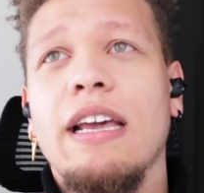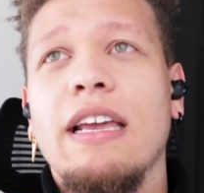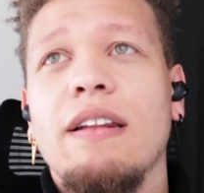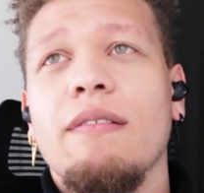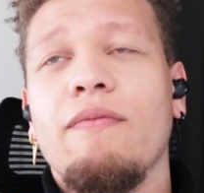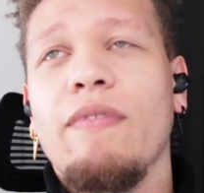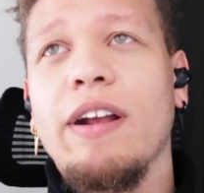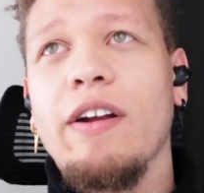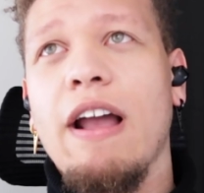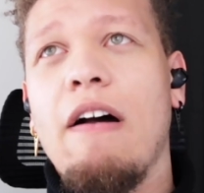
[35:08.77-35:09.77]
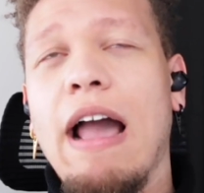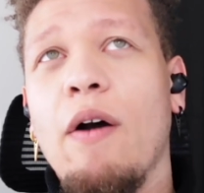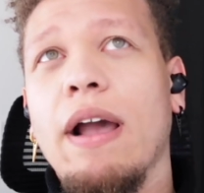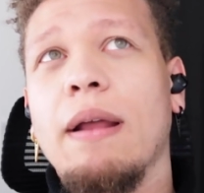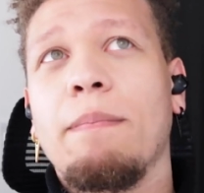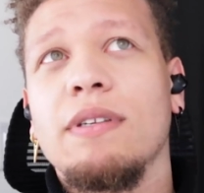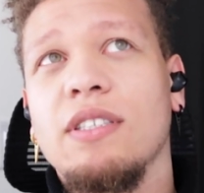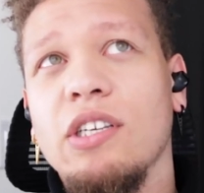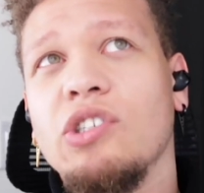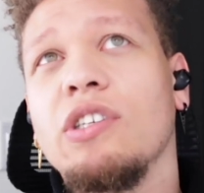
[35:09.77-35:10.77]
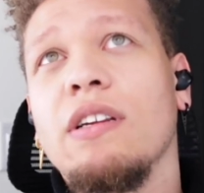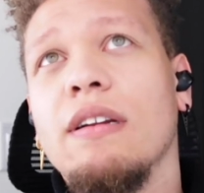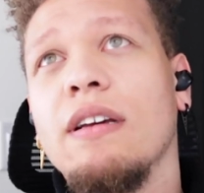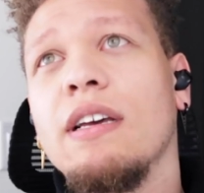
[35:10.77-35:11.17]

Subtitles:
and figuring out how I can position